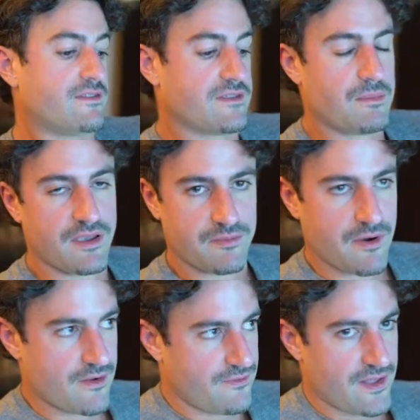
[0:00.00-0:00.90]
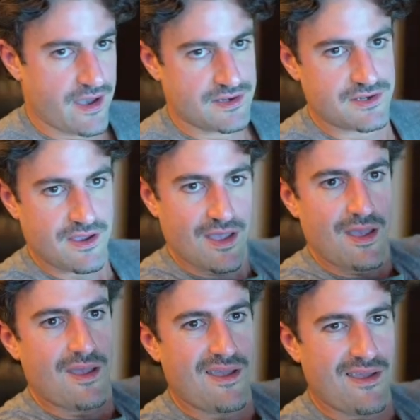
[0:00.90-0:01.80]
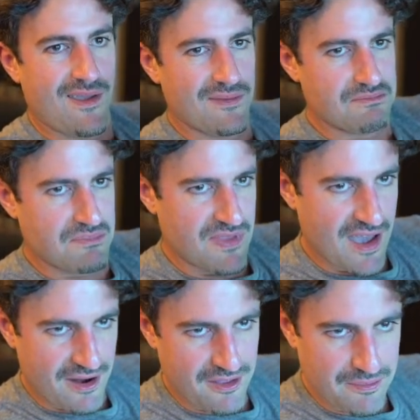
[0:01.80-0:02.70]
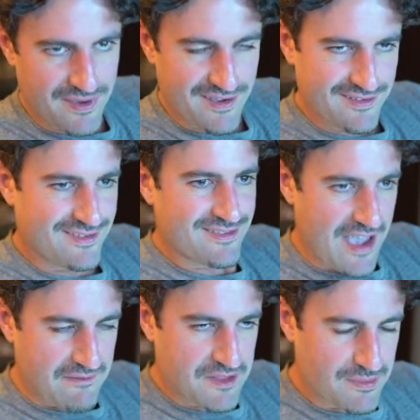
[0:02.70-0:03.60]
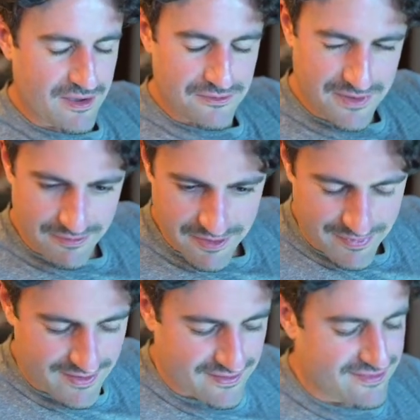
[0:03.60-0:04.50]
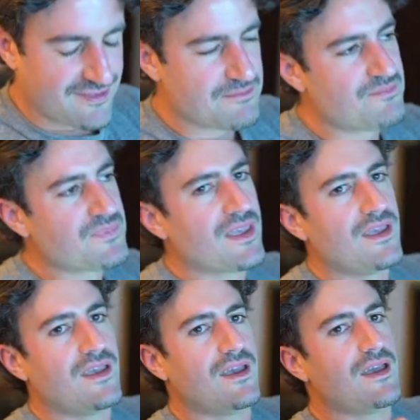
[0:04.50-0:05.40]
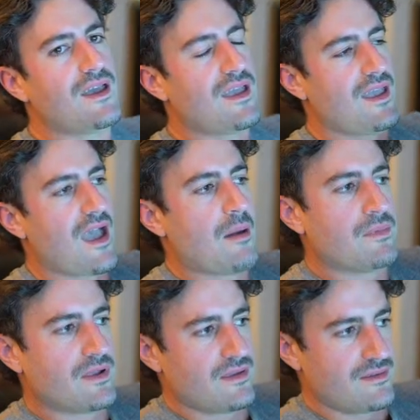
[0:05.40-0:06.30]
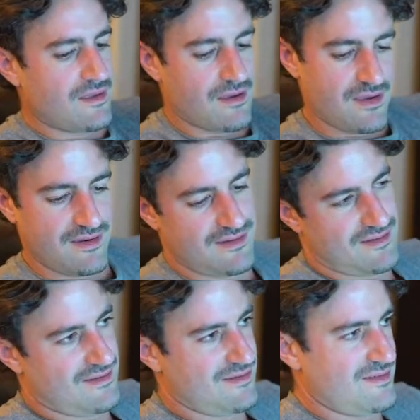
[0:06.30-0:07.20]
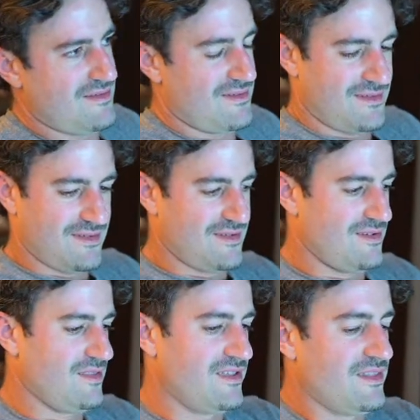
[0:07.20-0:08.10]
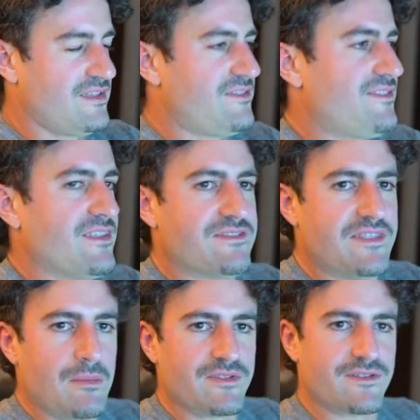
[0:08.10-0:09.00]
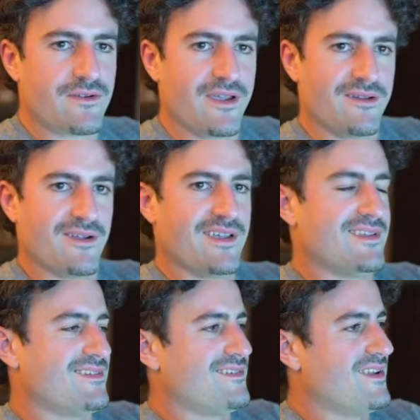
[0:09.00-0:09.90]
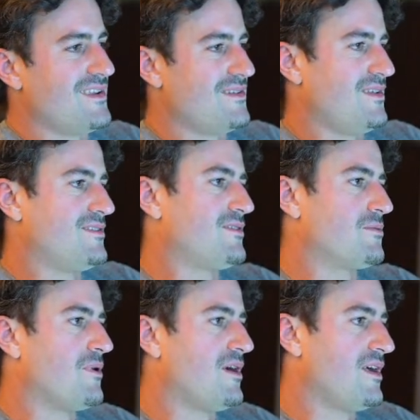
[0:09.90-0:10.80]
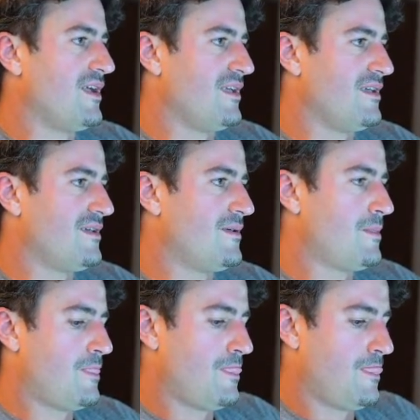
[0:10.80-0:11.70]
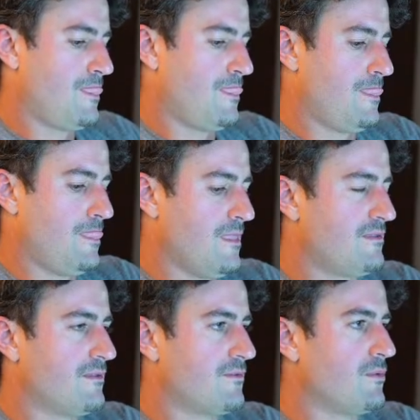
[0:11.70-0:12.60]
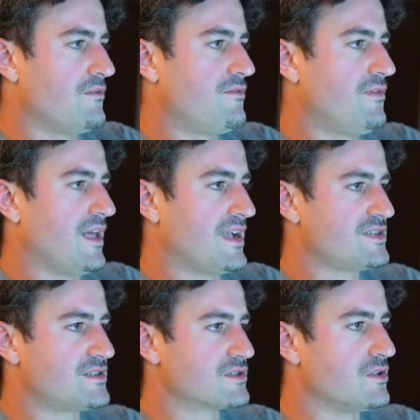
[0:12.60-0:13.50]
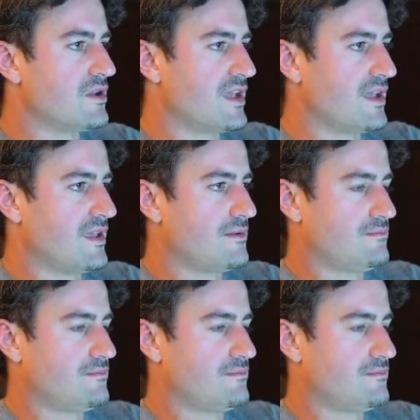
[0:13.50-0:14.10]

is the best part of Flash. Not all the bugs. It's after the bugs. We get rid of the bugs. I'm gonna. All right. Let's demonstrate. Right. This is why. This is what Flash is good at.